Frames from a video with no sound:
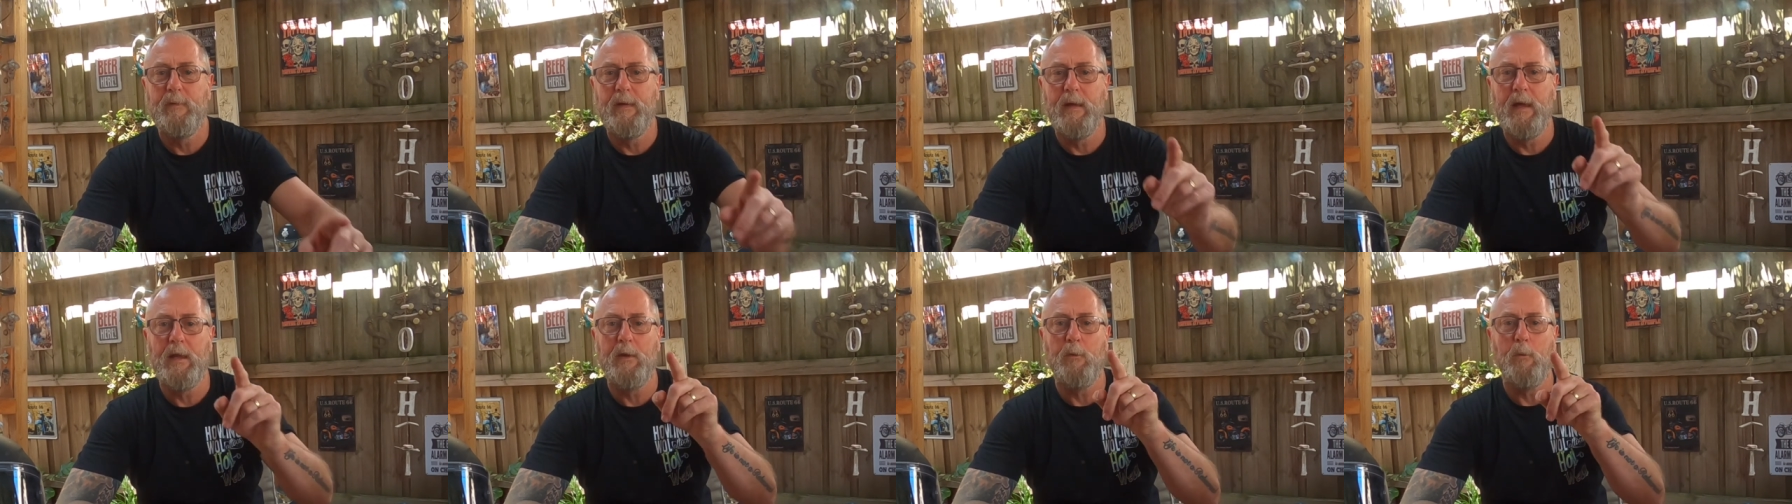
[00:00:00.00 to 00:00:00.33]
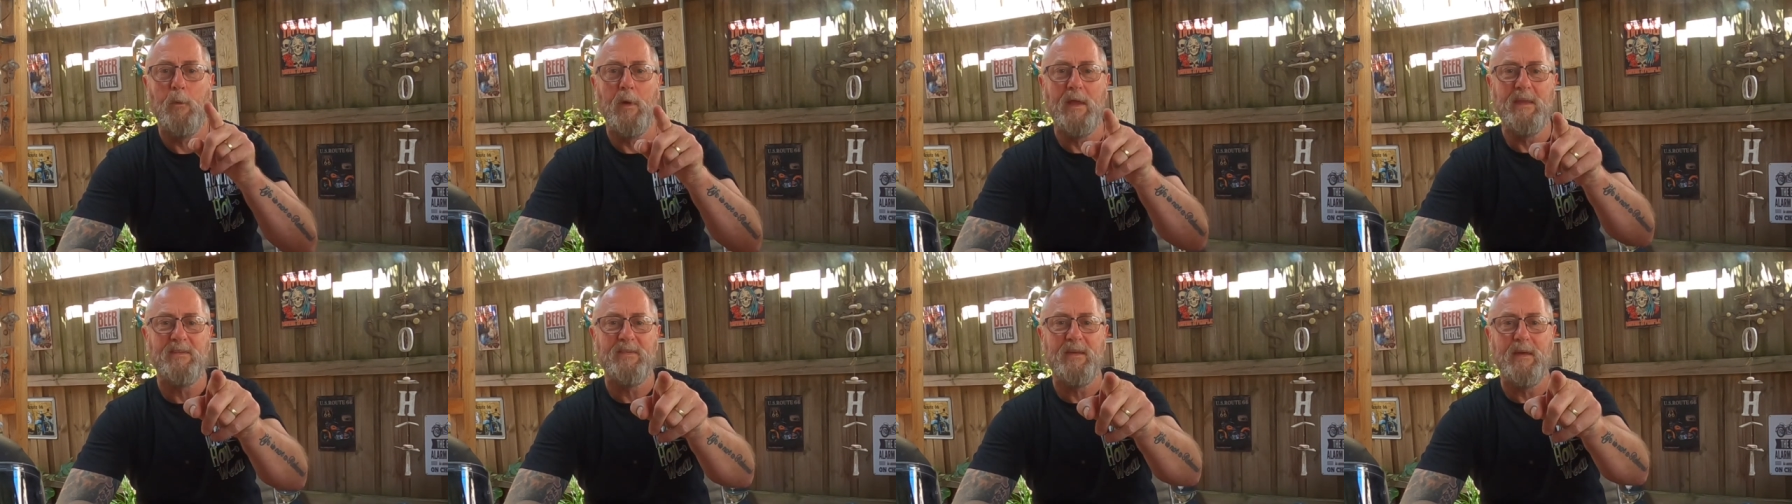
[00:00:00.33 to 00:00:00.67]
and it
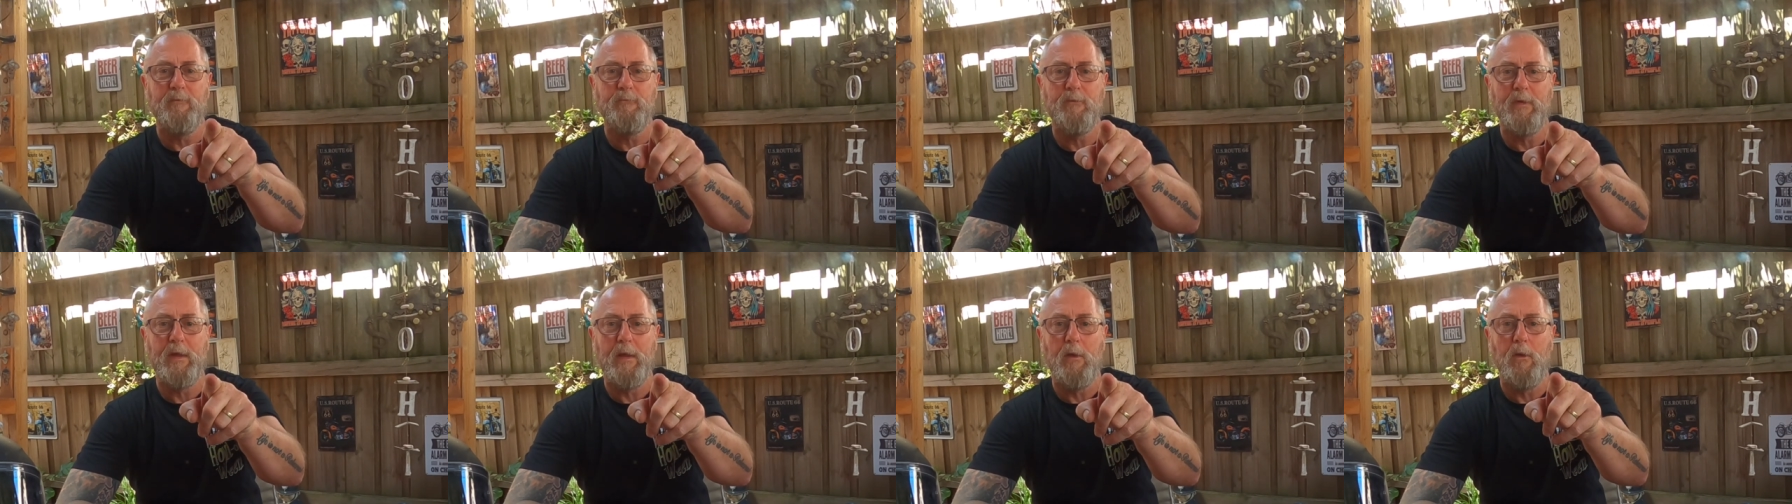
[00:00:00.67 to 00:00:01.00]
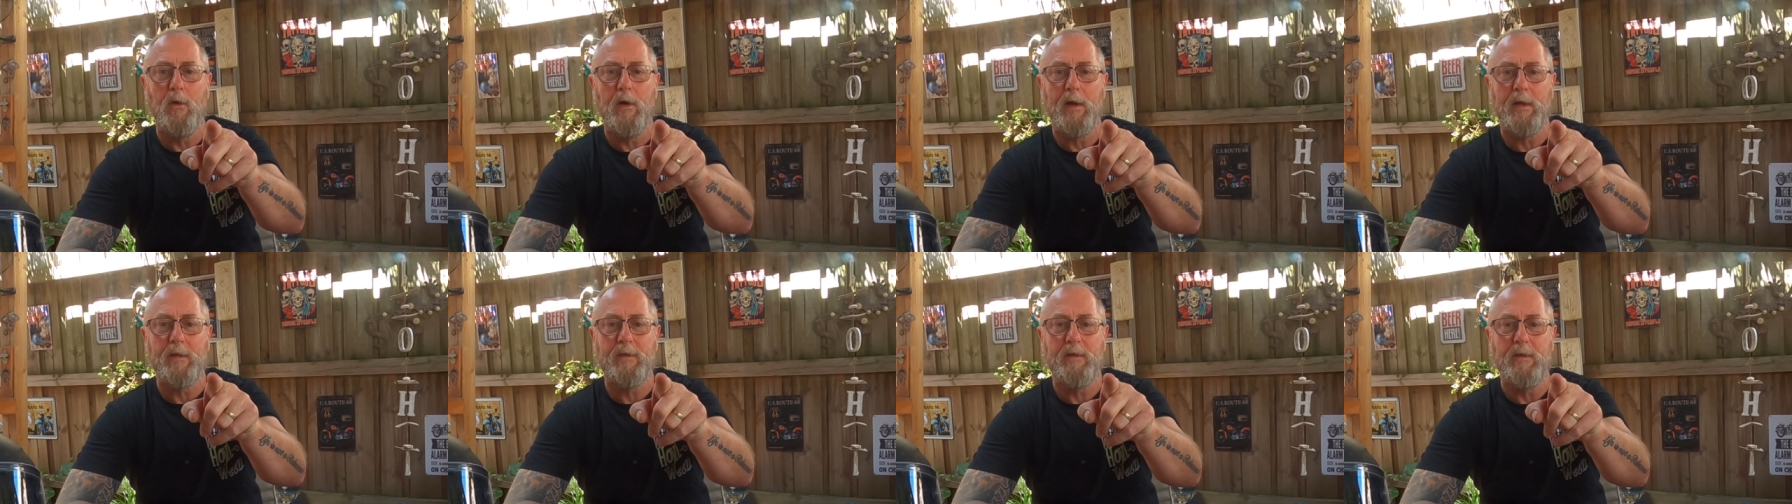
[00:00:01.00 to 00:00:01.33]
went something
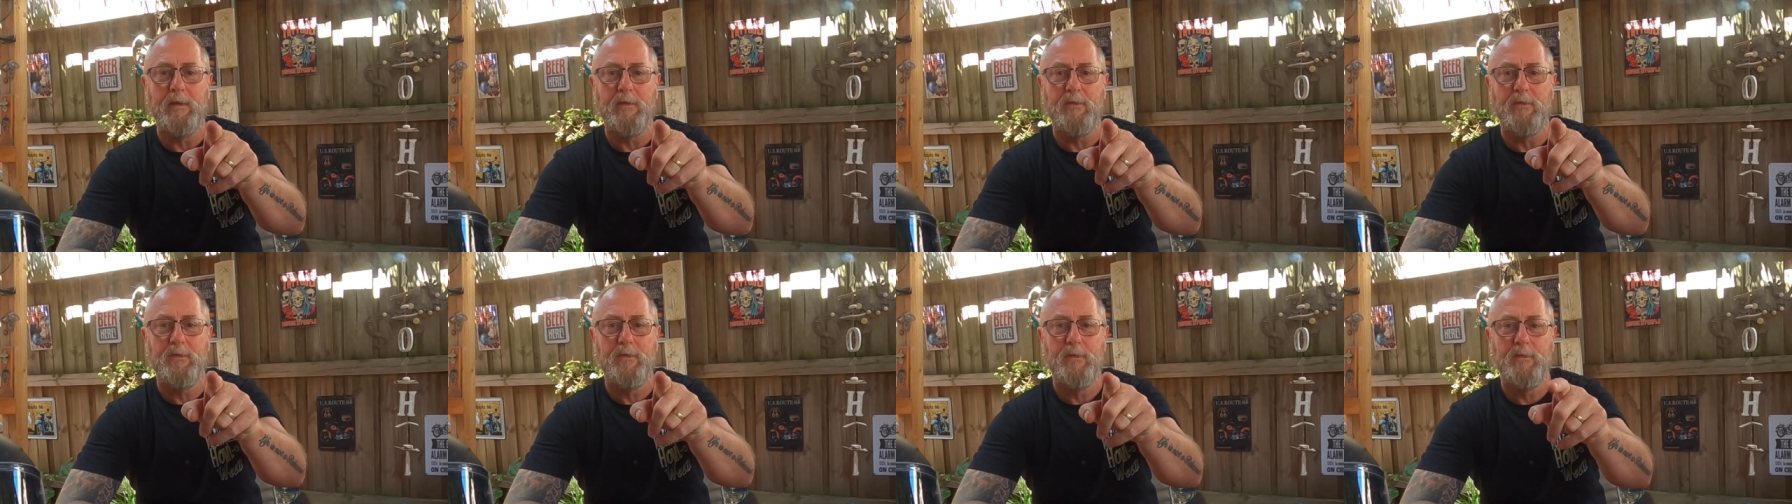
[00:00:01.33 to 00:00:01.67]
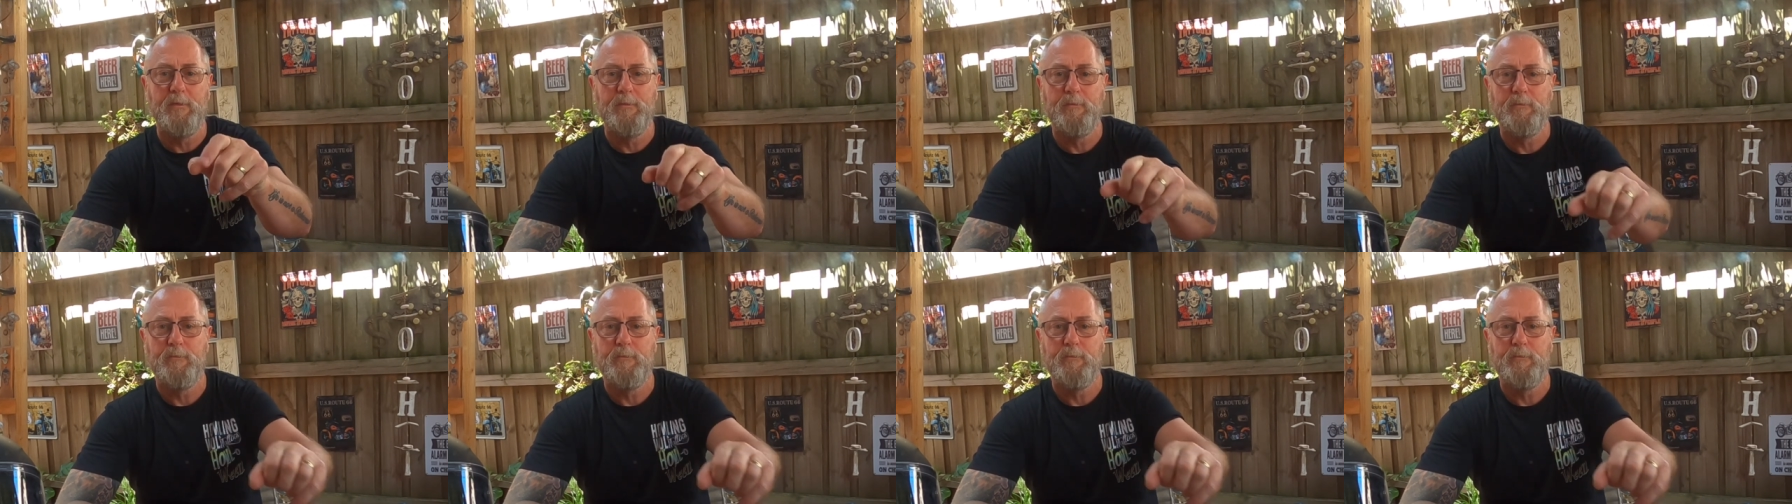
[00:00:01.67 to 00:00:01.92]
like this.